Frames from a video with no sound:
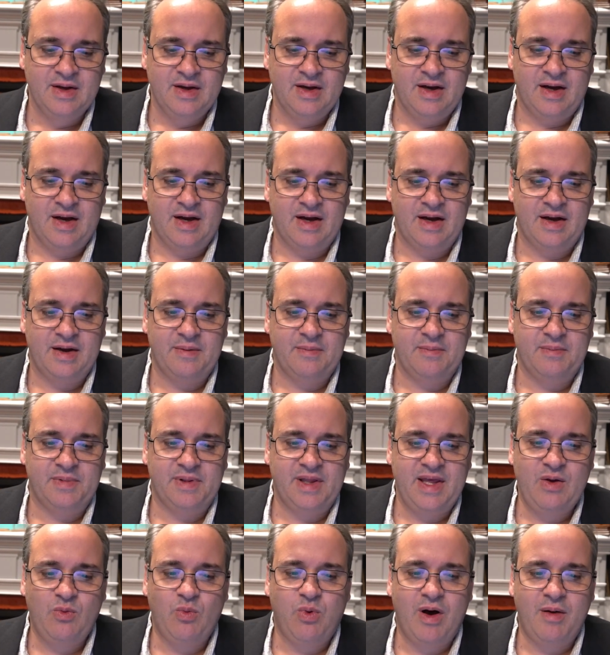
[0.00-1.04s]
Um,
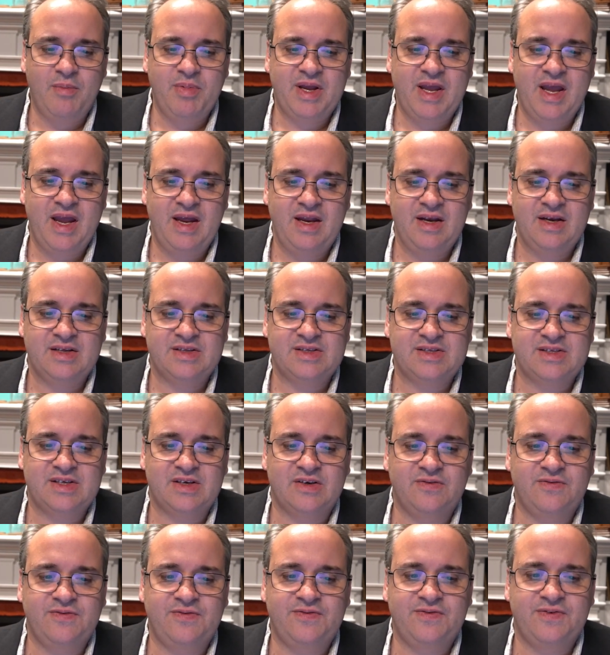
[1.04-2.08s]
Lake Wabukayne
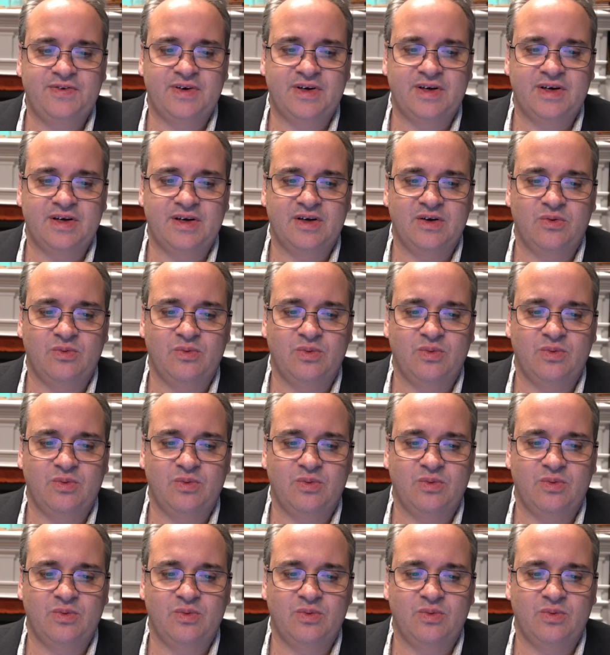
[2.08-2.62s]
itself uh,